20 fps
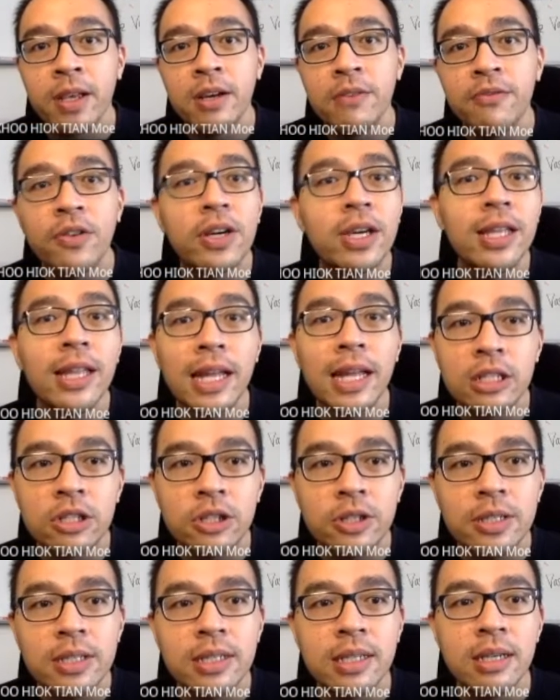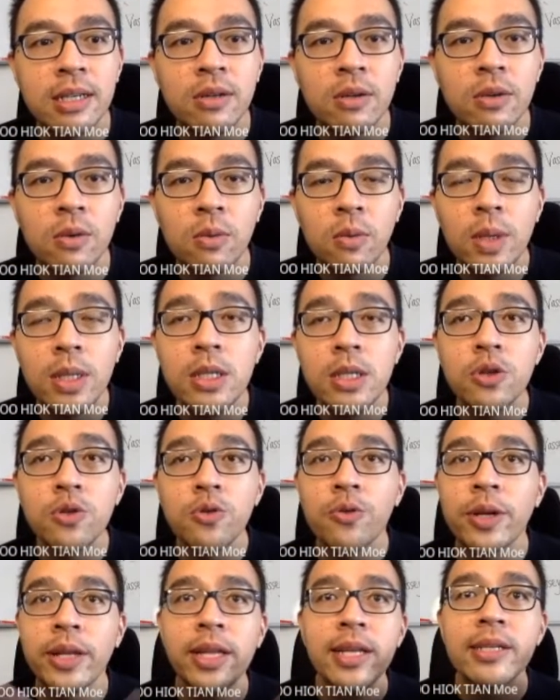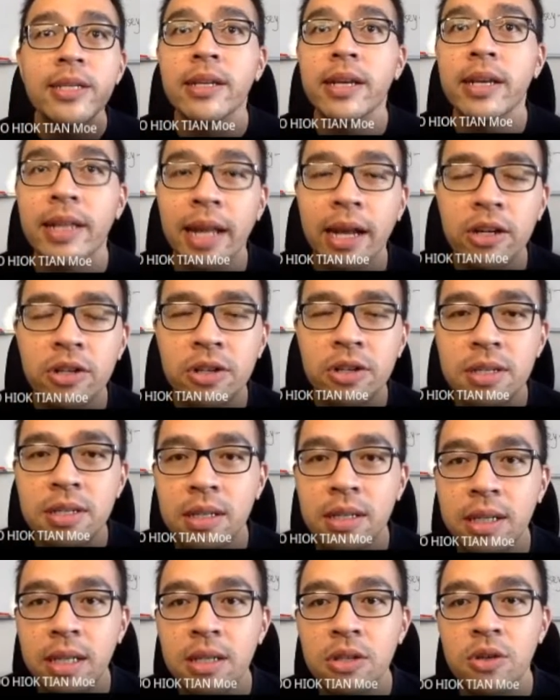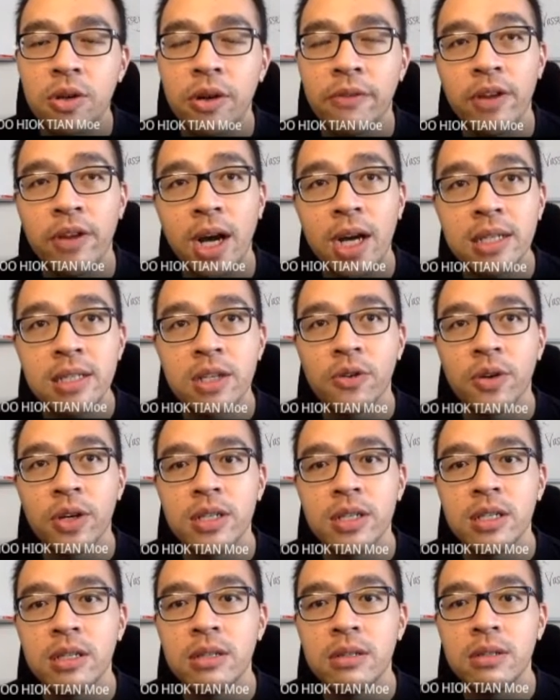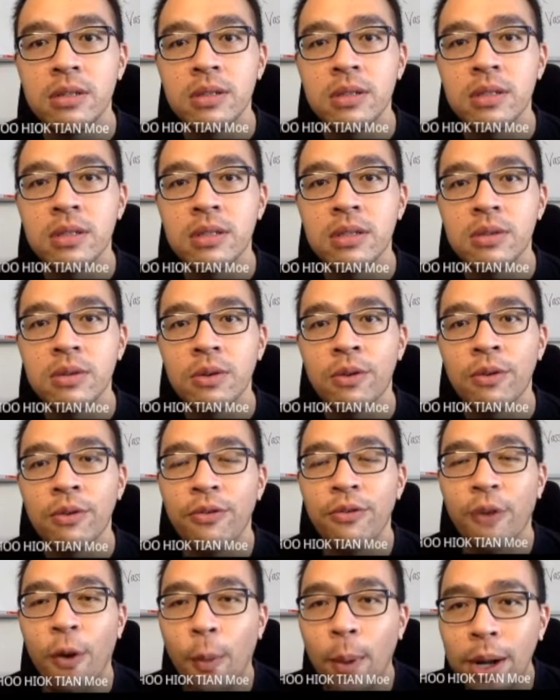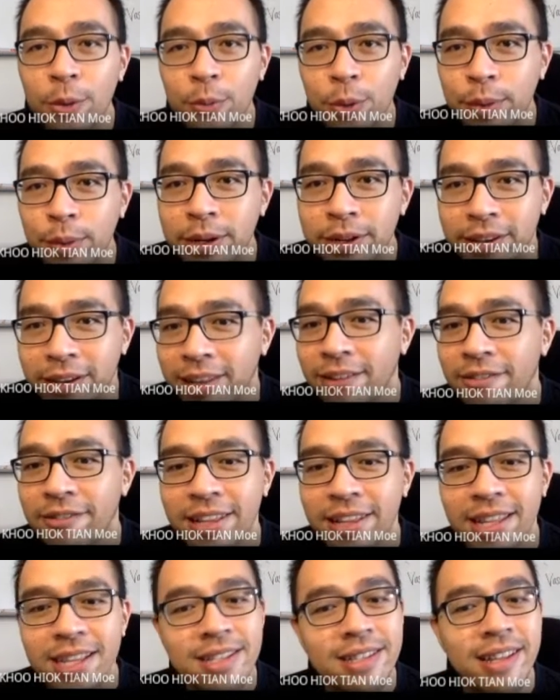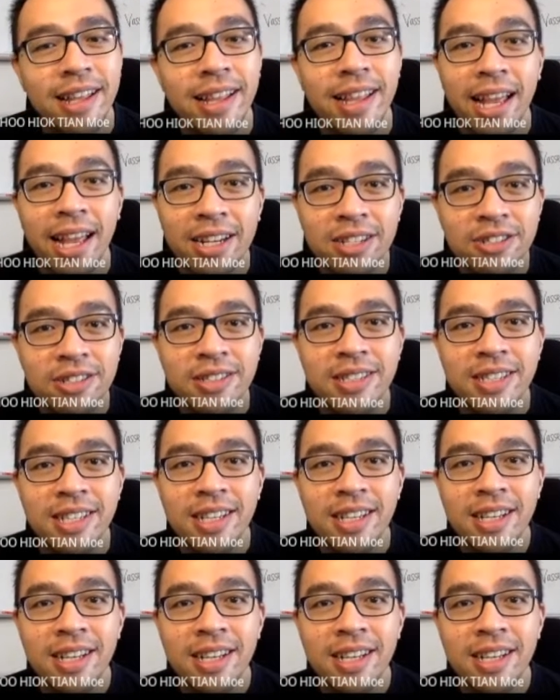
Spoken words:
For electrons, once you release the electrons, then you have to ask the question, for what we want to release the electrons?